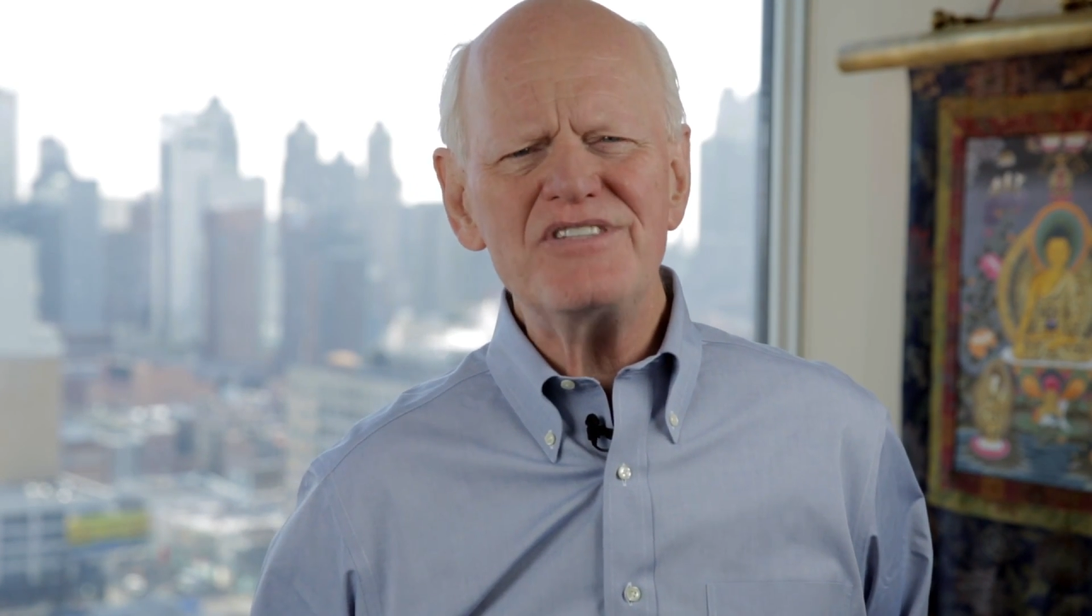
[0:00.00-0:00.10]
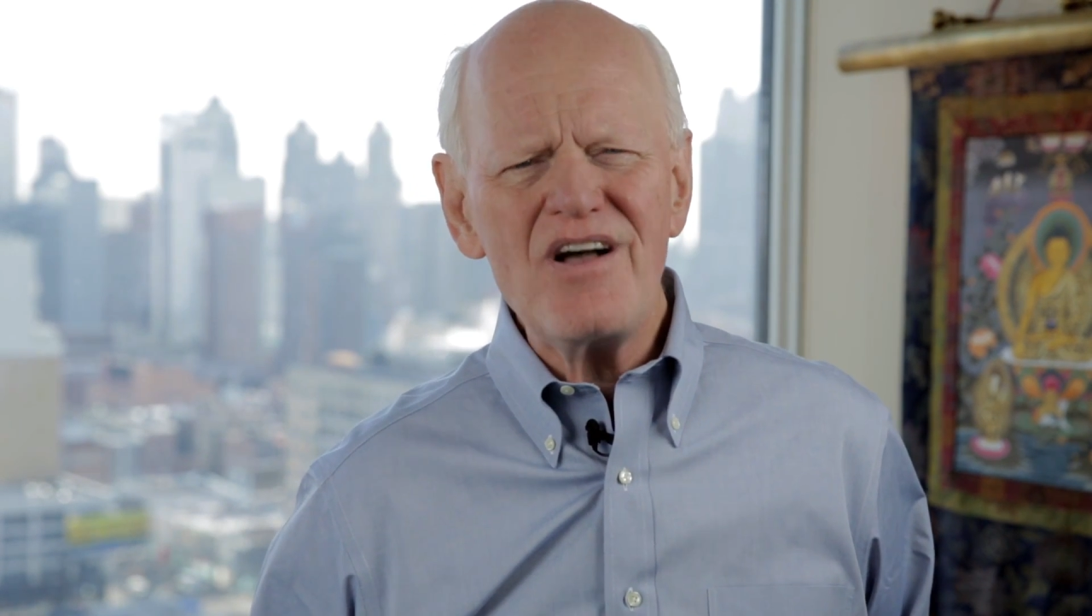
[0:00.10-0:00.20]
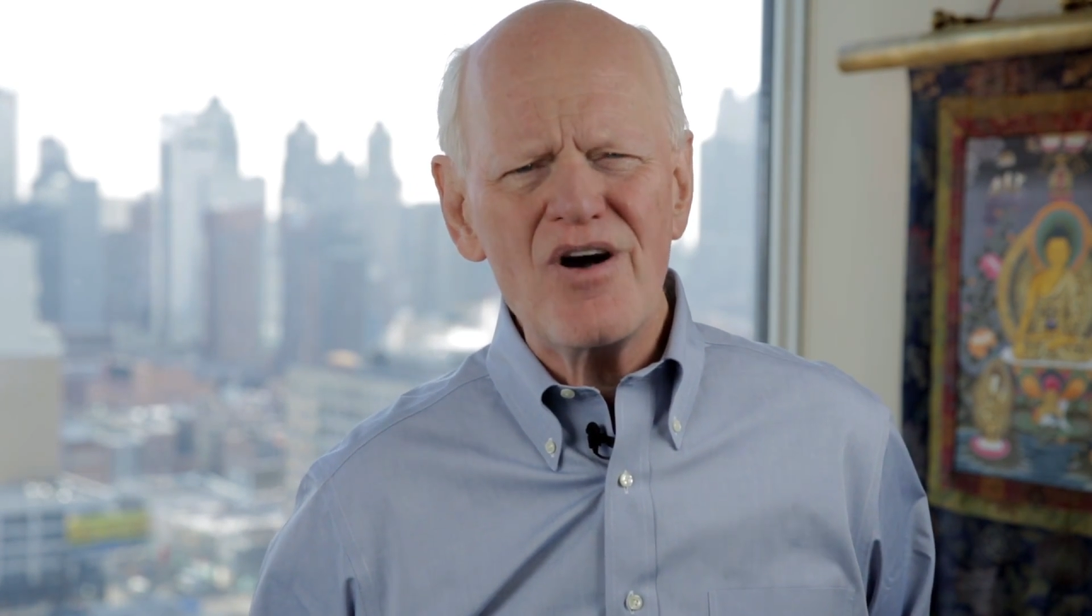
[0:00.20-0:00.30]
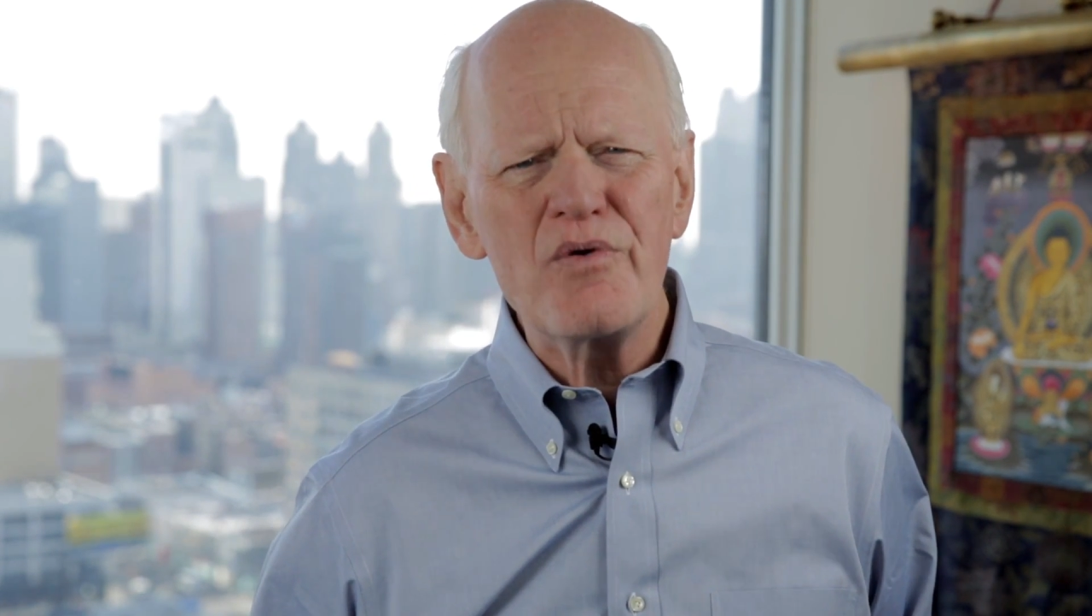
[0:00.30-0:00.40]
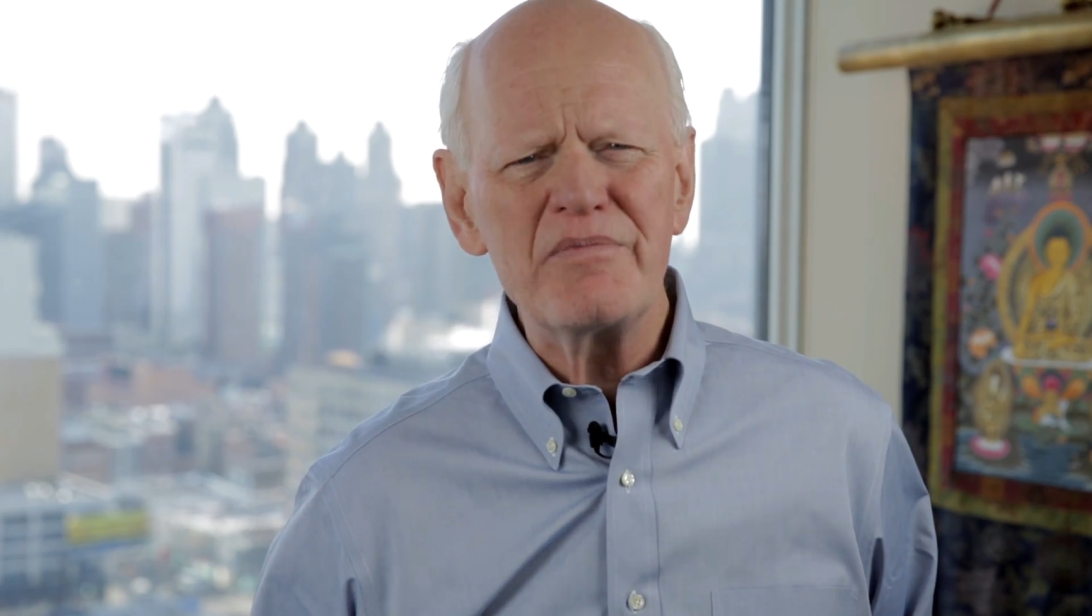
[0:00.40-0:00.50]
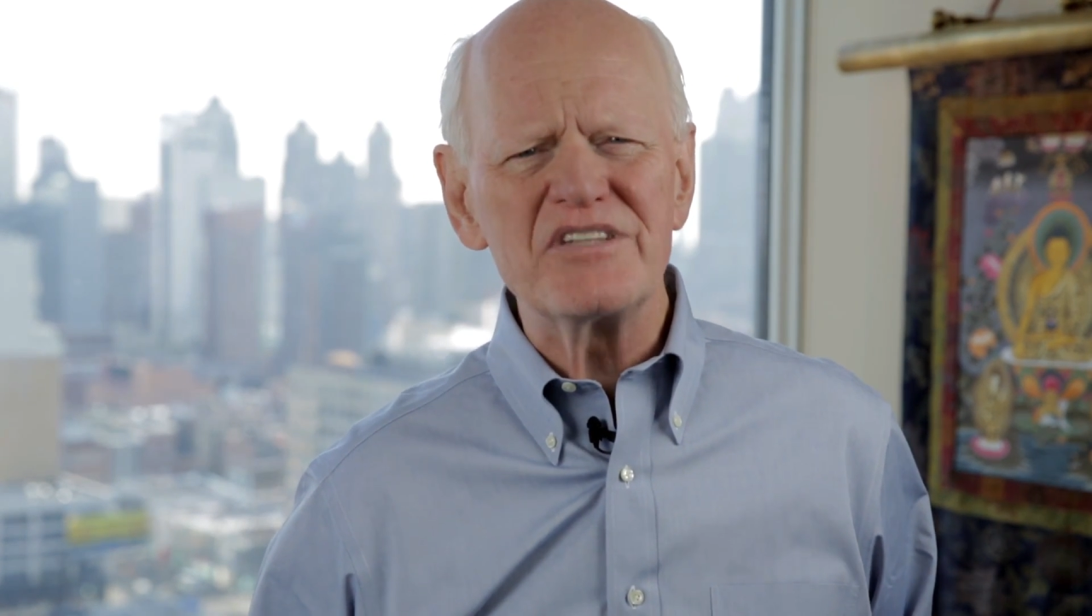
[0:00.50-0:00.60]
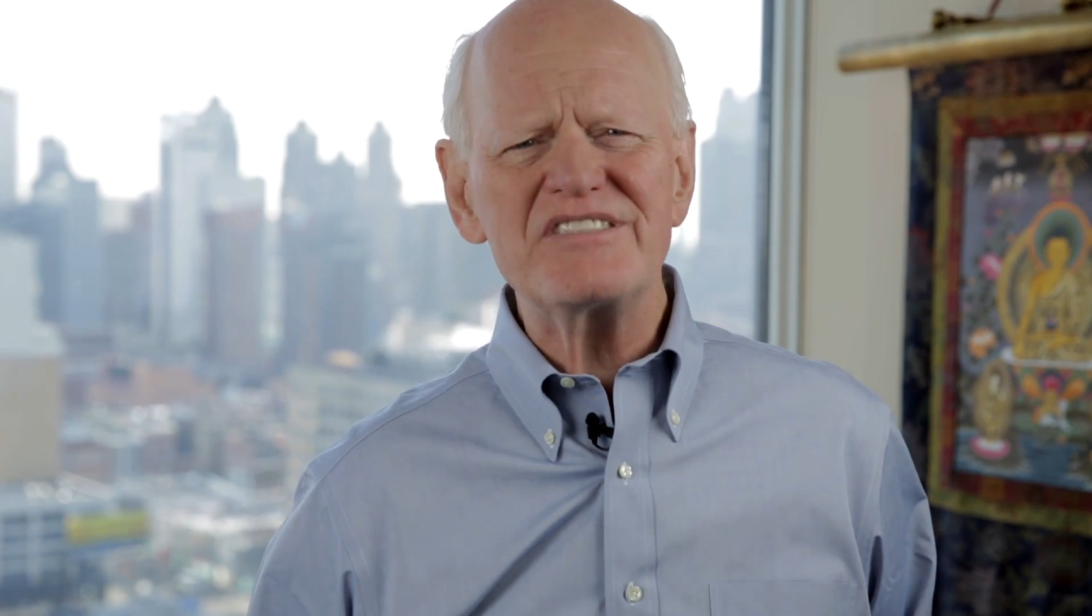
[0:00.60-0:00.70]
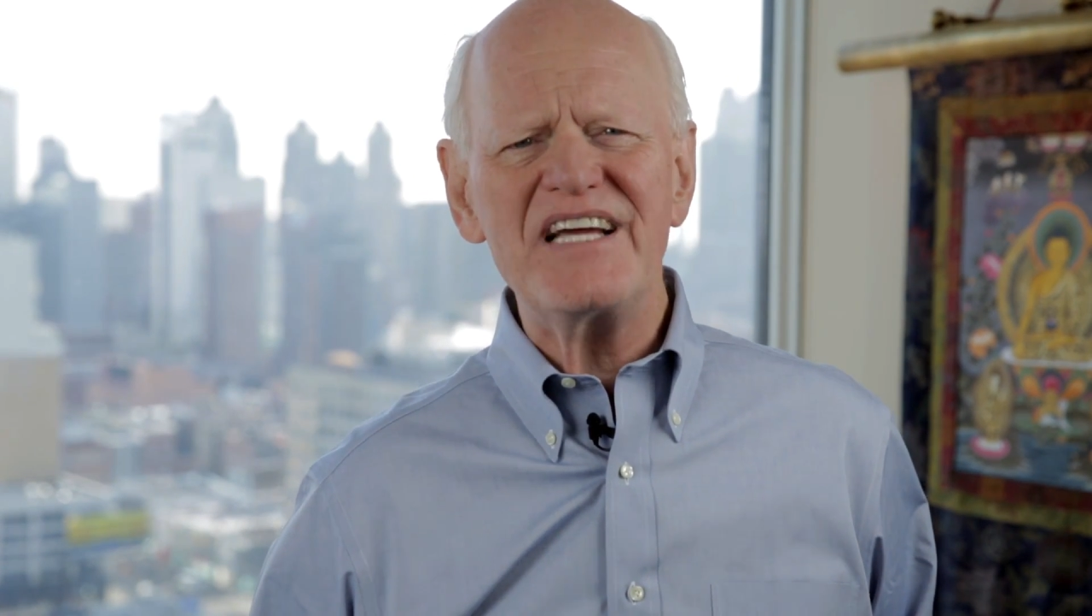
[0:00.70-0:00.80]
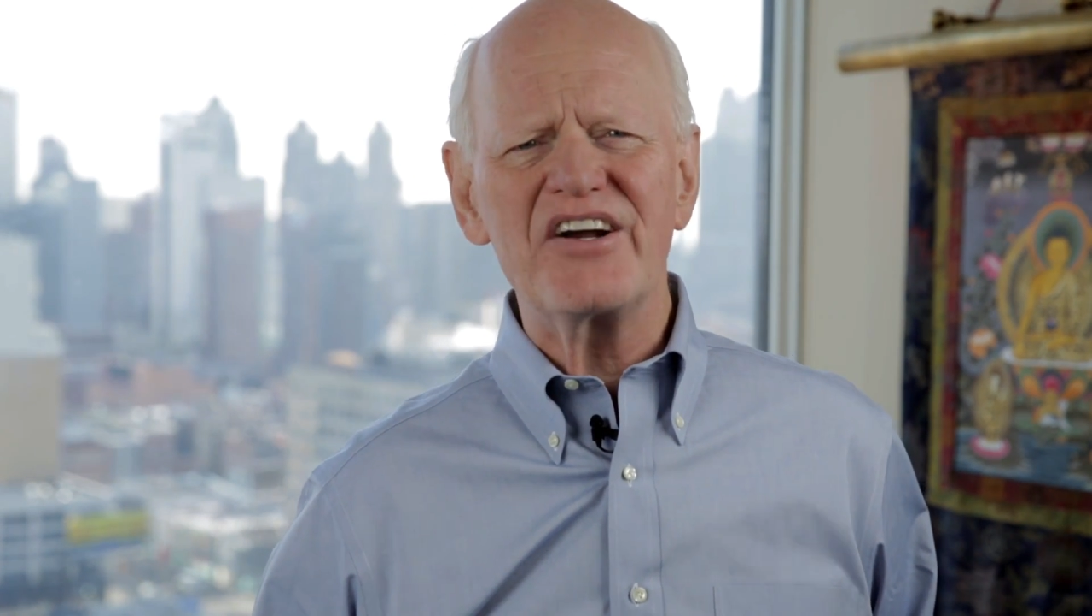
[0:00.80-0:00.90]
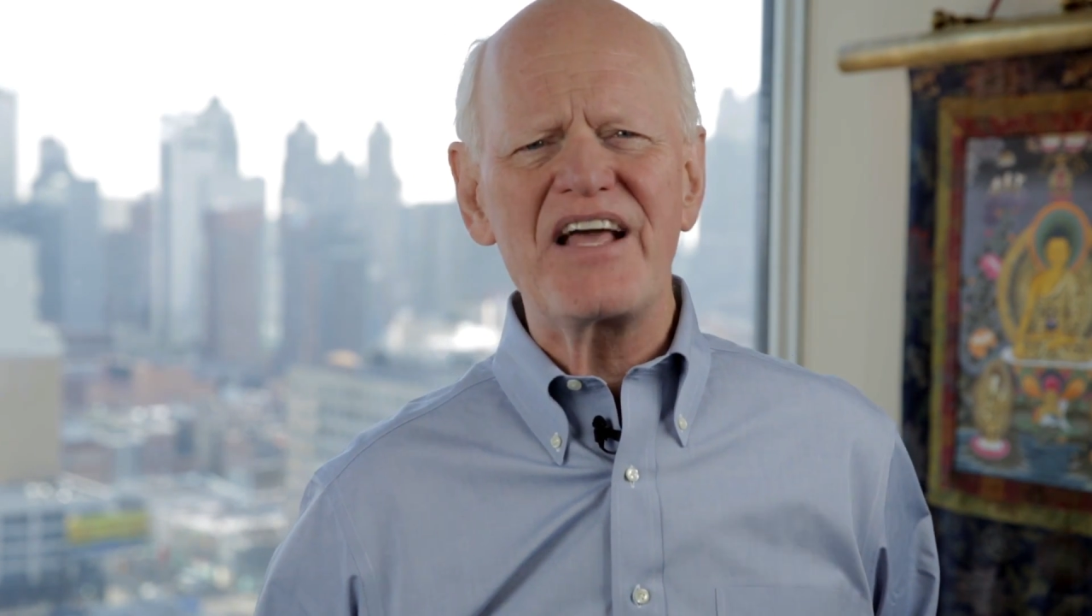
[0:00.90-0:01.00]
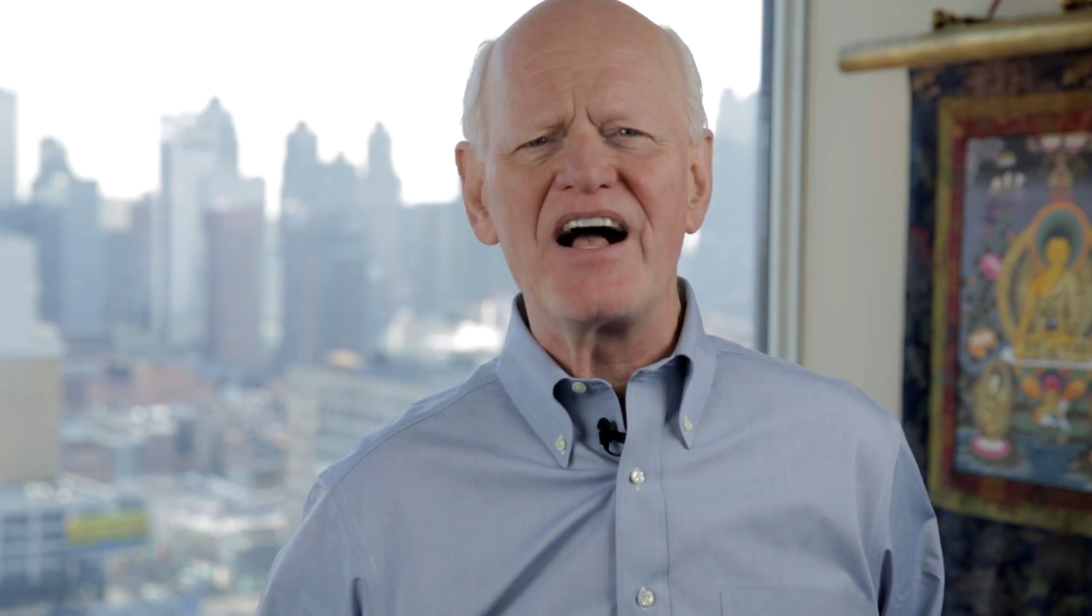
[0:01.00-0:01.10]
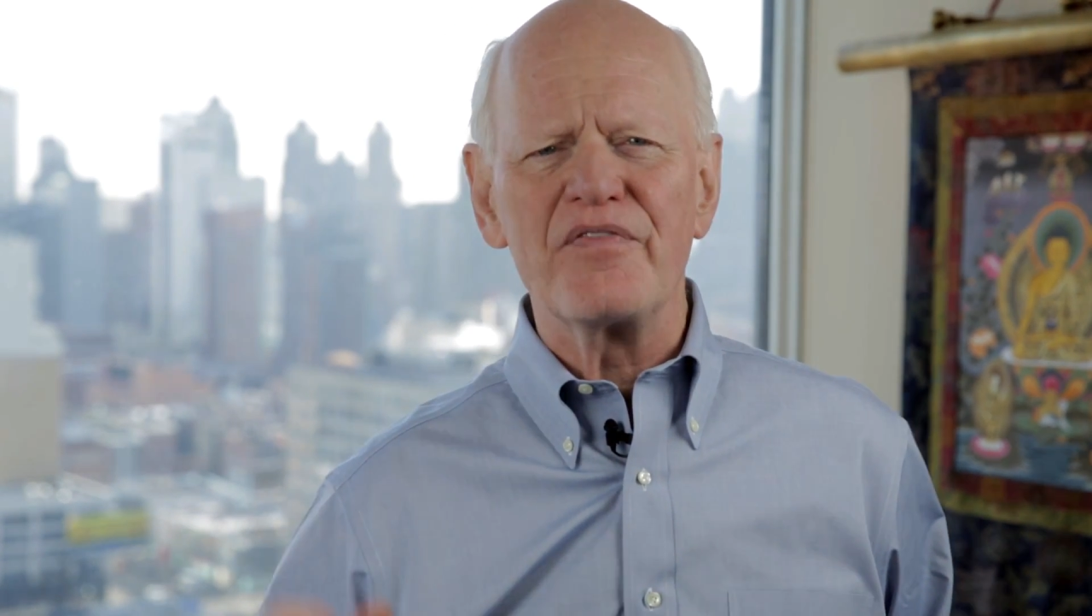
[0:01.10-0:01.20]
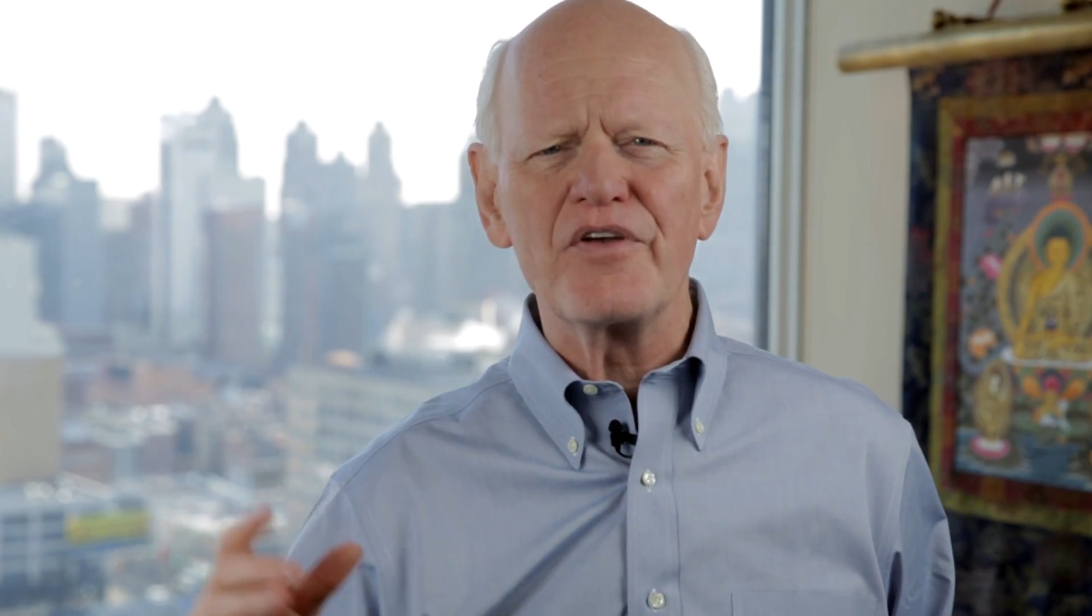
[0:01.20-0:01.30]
No, we must tear down